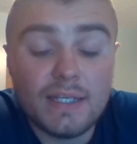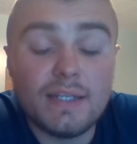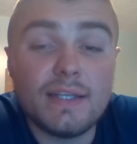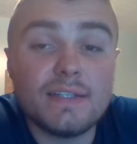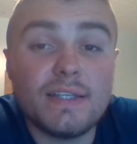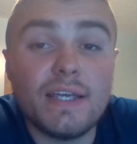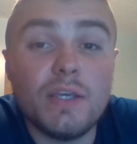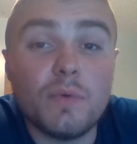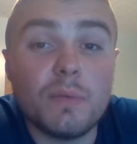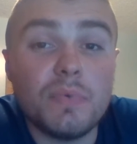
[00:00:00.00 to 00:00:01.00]
Next thing,
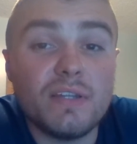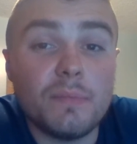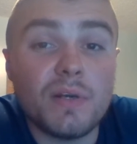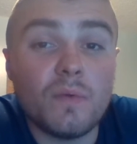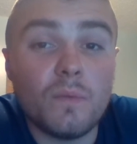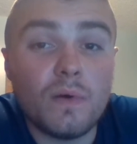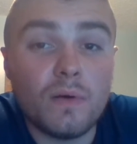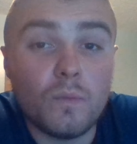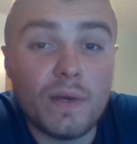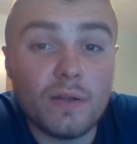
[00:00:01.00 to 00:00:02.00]
you want to put them in a
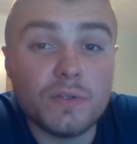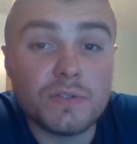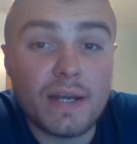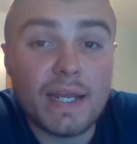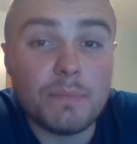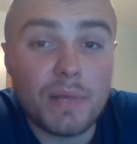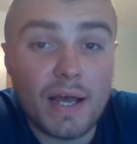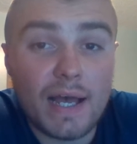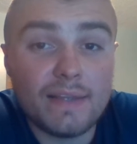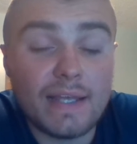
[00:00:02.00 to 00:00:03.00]
well-drained
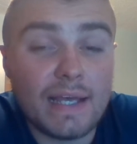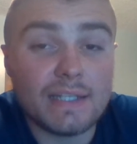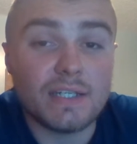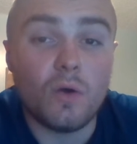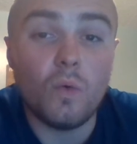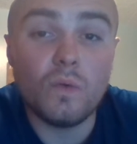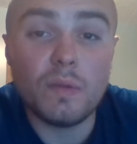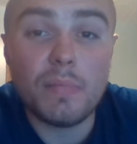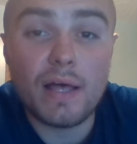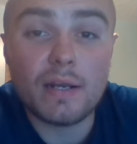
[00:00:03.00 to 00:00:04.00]
pot that has a hole in the
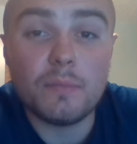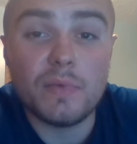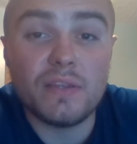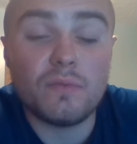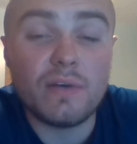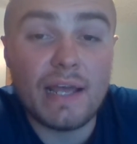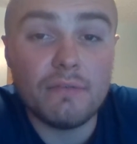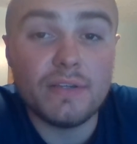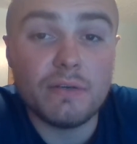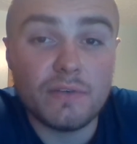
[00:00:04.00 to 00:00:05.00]
bottom with
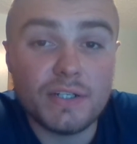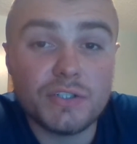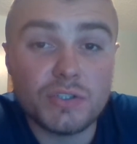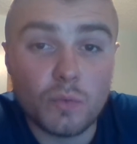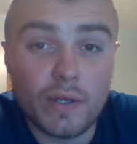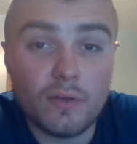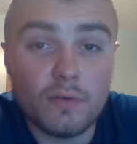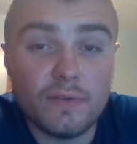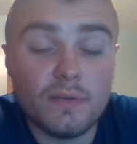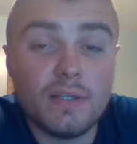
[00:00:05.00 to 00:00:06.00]
heavily rich
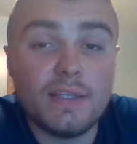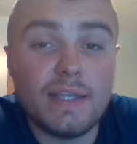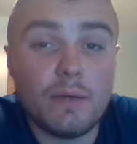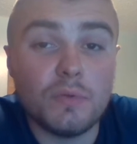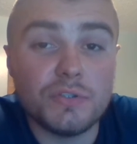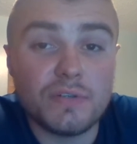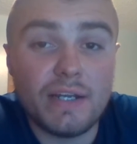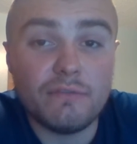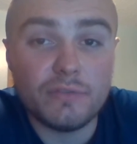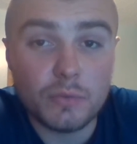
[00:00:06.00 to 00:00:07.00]
soil that will
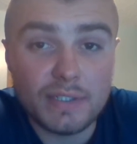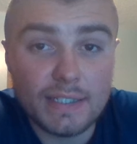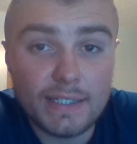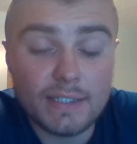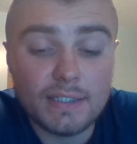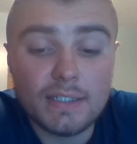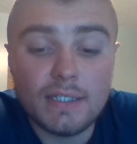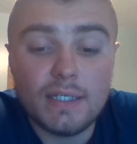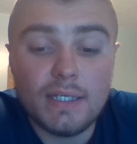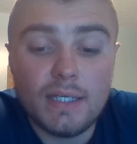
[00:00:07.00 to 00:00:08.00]
drain fluidly.
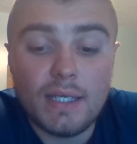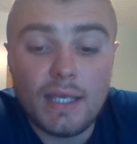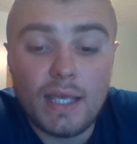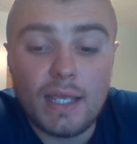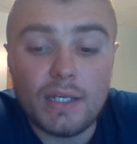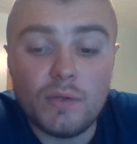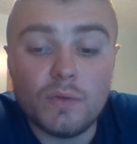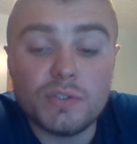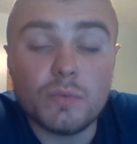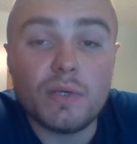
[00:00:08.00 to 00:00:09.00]
And you
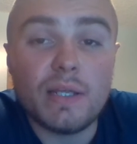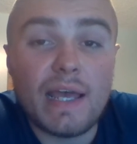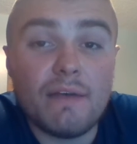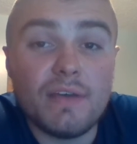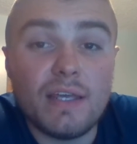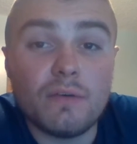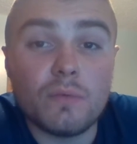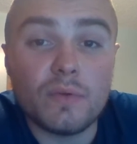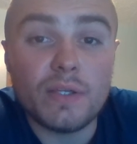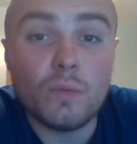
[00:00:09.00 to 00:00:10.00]
also want to have it in a
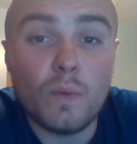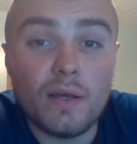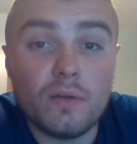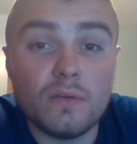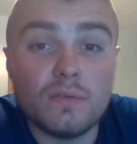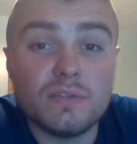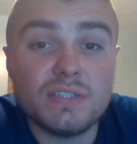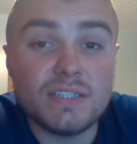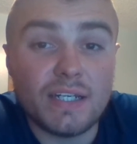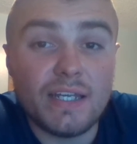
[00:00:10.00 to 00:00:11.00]
really well
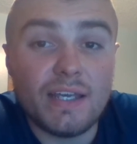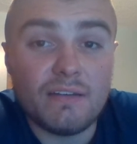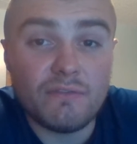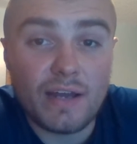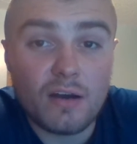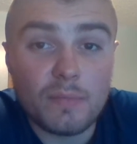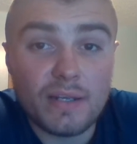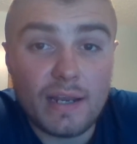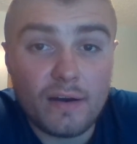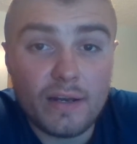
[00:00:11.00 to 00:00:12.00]
sunny environment
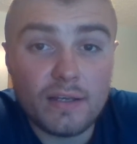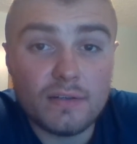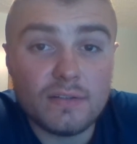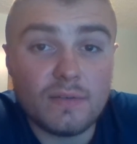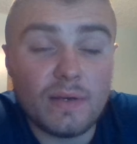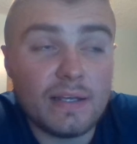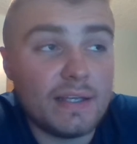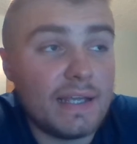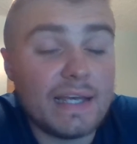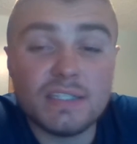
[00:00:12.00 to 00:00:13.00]
area. It
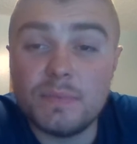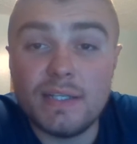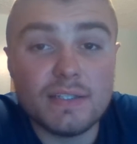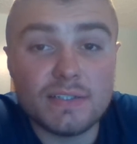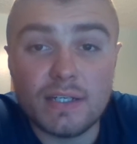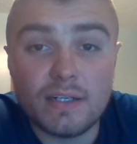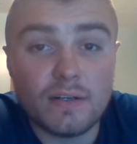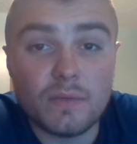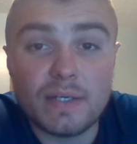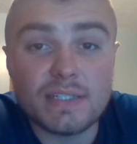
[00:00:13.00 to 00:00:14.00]
has to be in the sun,
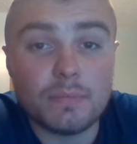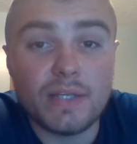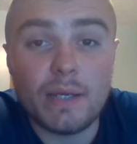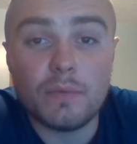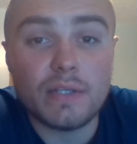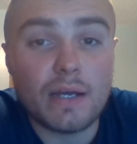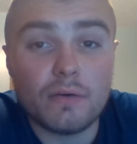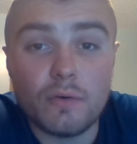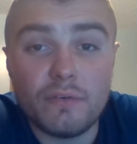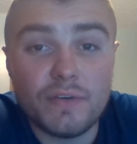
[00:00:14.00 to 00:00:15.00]
otherwise the plant will not
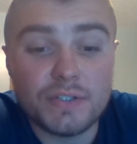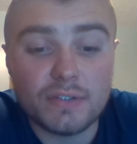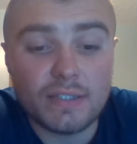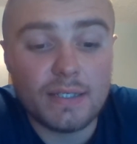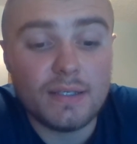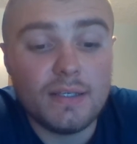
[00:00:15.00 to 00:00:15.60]
grow efficiently.